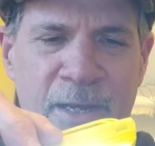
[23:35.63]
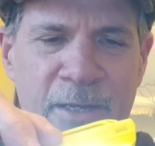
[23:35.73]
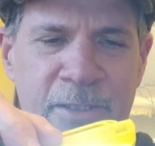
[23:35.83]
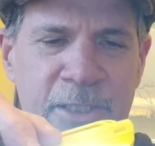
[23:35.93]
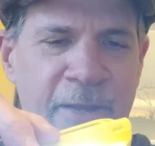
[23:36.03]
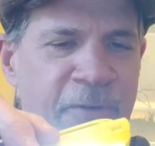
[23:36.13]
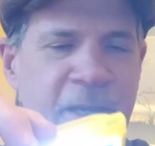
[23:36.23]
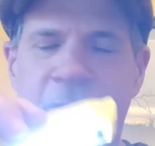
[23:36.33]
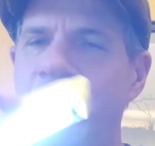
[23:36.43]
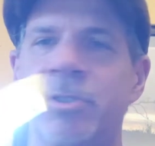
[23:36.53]
Let's see if I
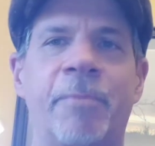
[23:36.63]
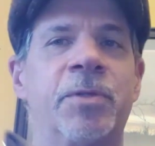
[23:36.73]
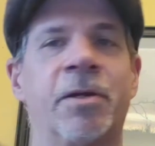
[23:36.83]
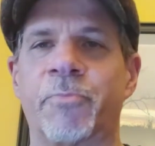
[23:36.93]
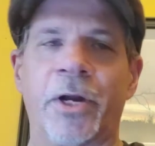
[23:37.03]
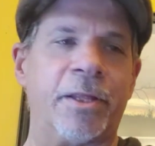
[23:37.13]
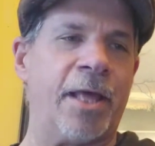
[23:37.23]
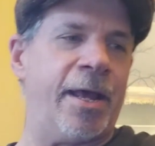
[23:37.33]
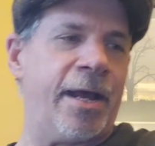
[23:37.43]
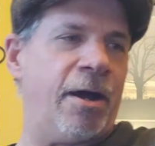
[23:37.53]
could do something to bring
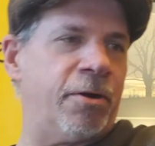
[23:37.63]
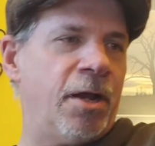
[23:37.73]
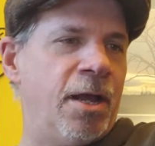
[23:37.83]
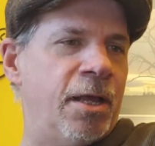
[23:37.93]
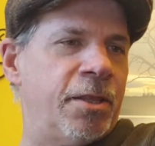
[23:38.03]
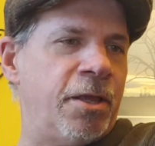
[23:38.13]
that out.